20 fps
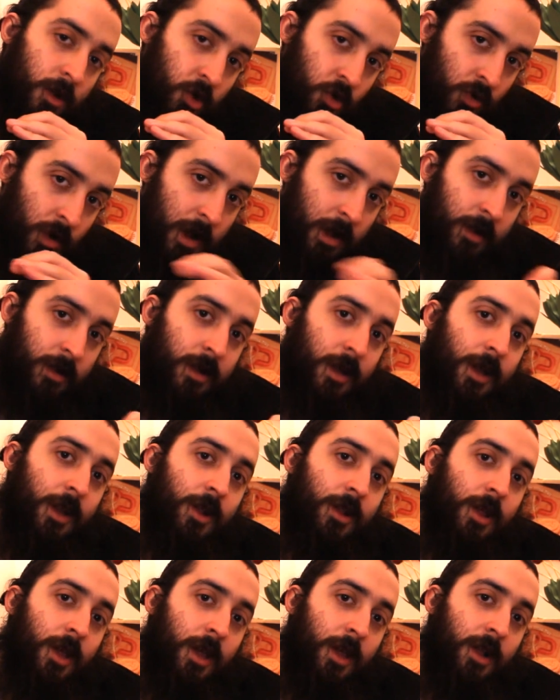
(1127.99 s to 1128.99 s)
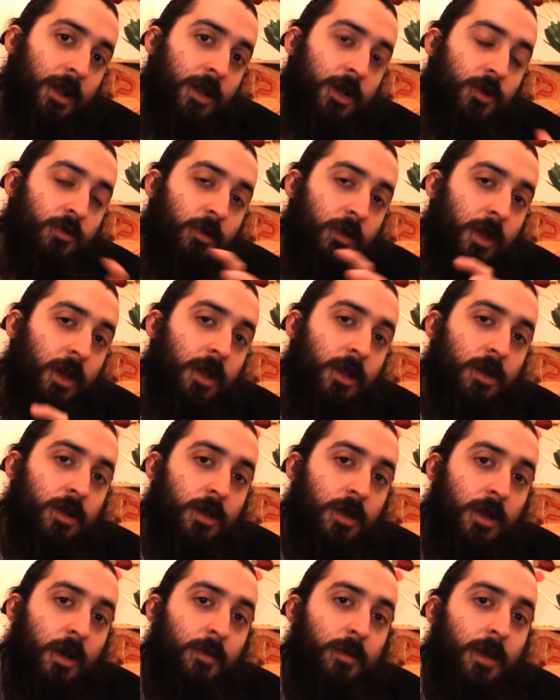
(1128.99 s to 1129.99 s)
translated to English with
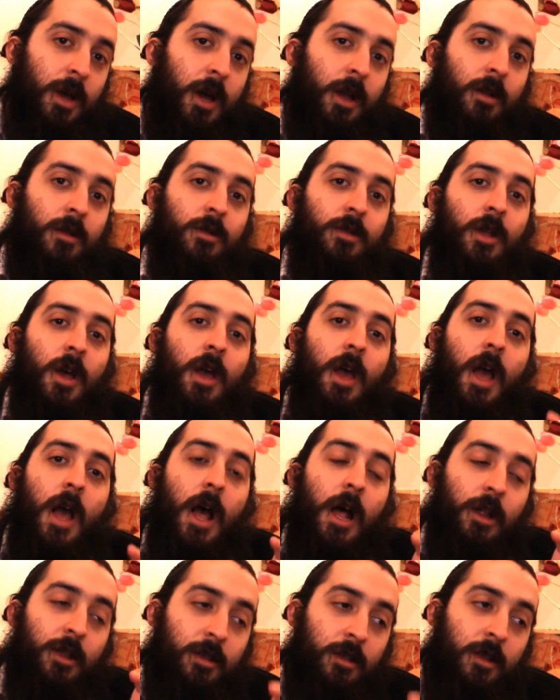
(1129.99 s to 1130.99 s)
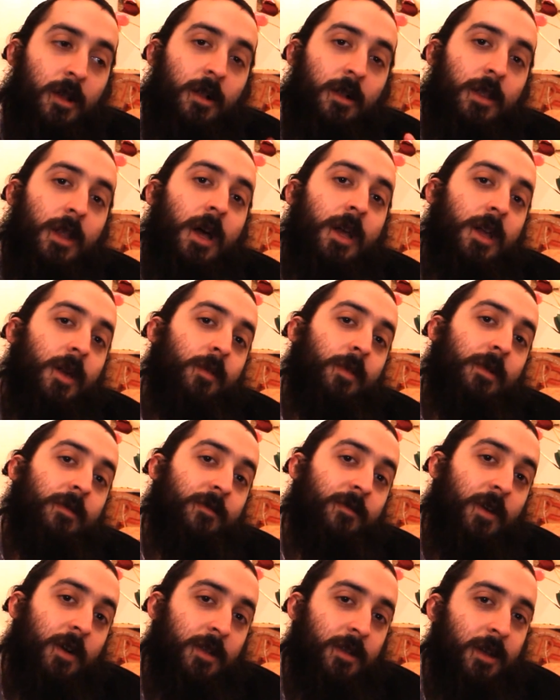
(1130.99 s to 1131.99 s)
English subtitles has still not yet
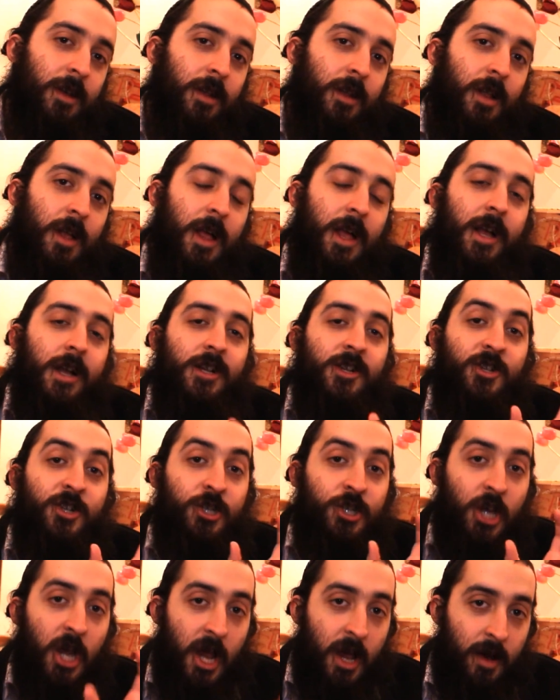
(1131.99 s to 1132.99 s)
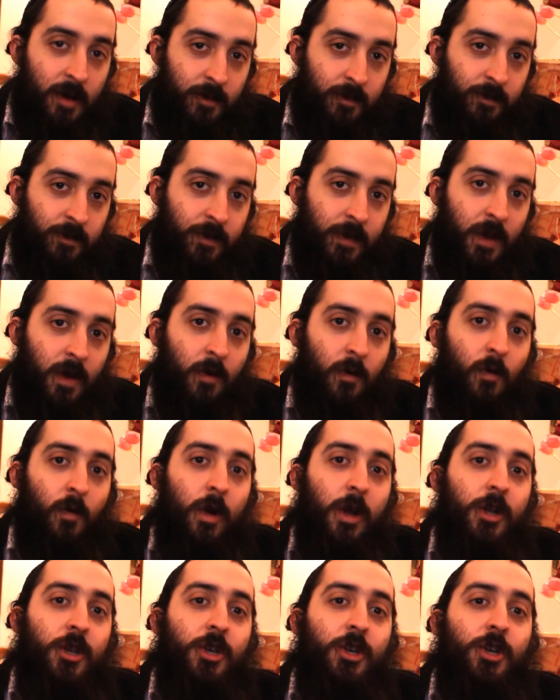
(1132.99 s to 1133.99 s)
been funded. JEM,
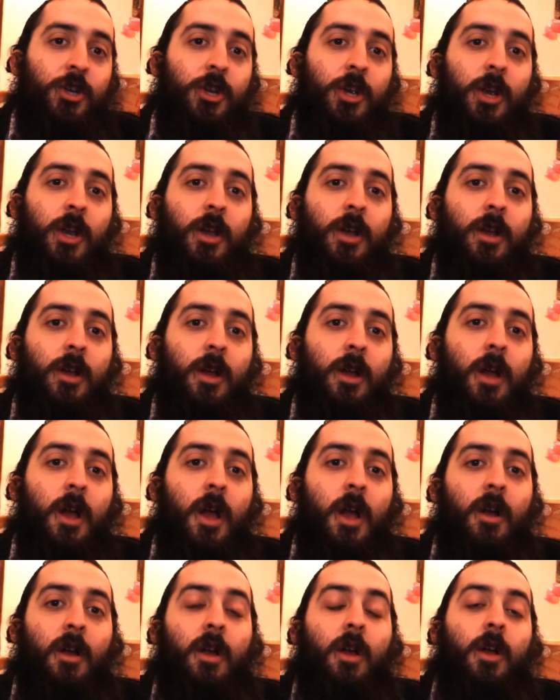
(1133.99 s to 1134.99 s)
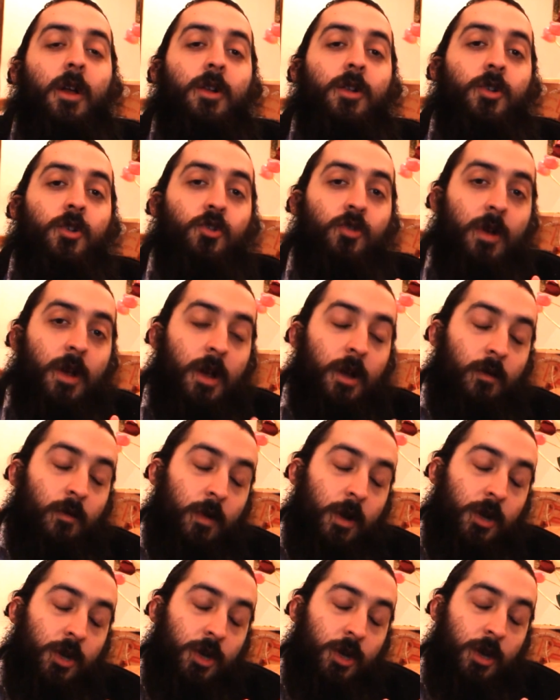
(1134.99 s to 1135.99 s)
which
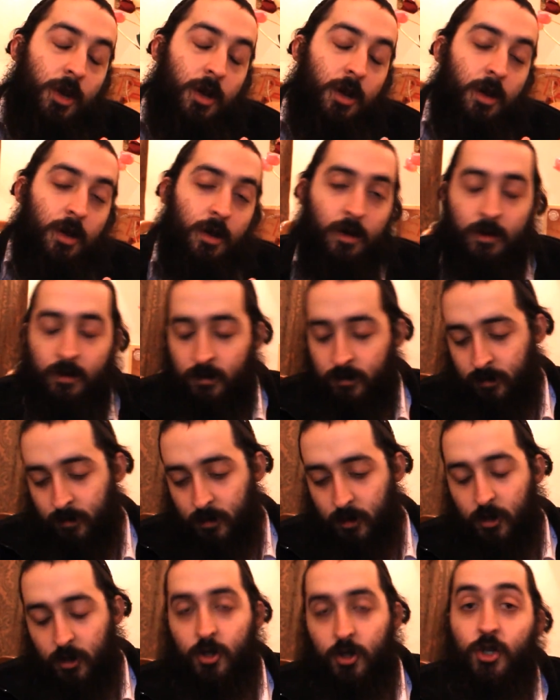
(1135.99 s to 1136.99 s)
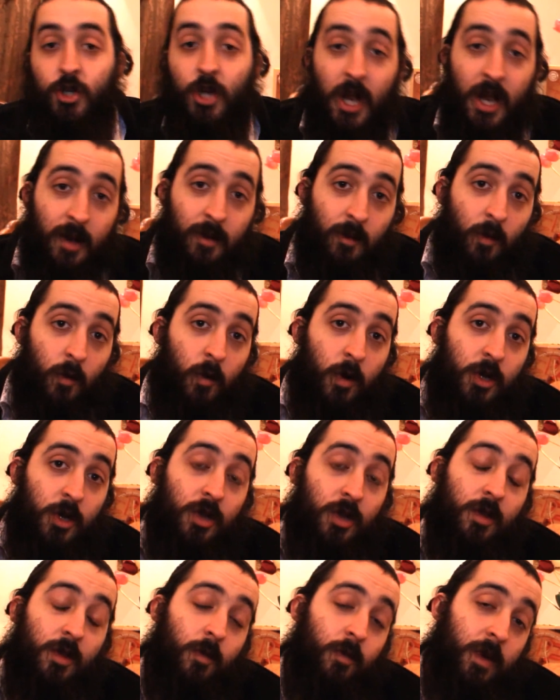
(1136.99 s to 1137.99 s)
which uh, JEM, which
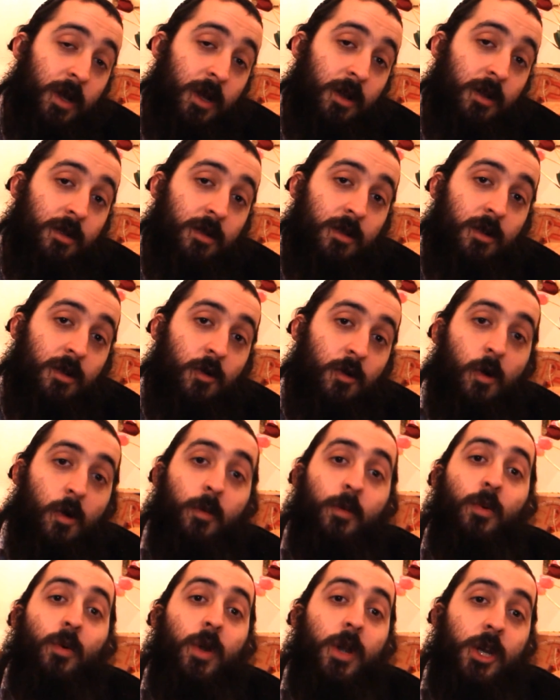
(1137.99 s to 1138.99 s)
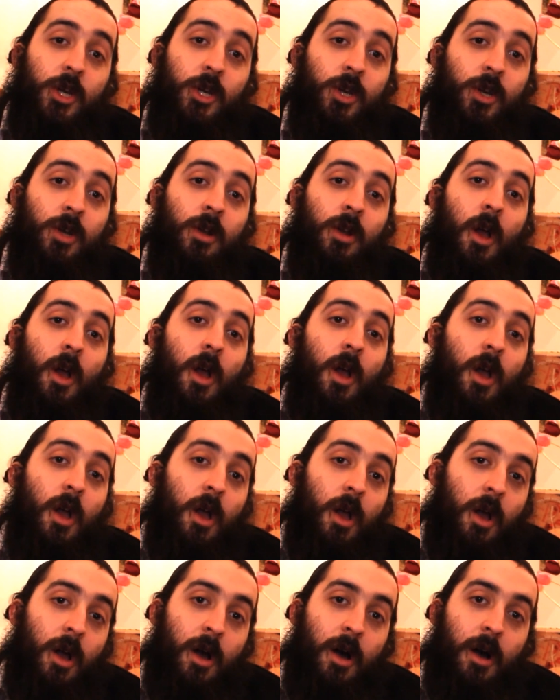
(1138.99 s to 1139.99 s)
is the biggest corporation
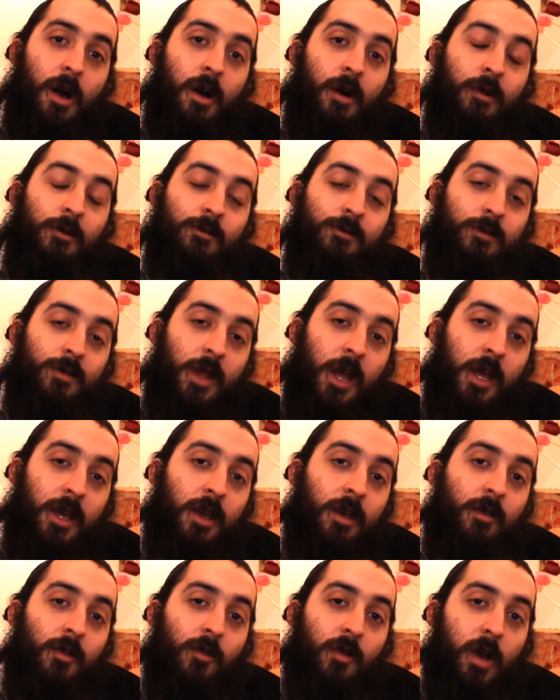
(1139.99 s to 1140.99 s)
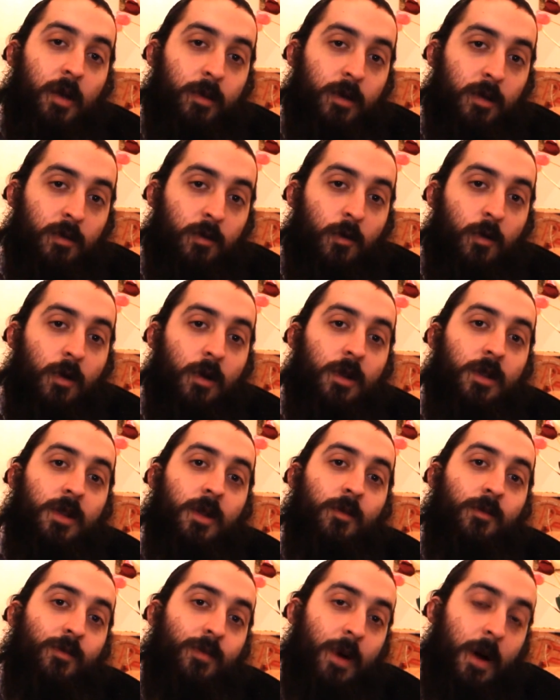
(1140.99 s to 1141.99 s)
um, taking the Rebbe's works and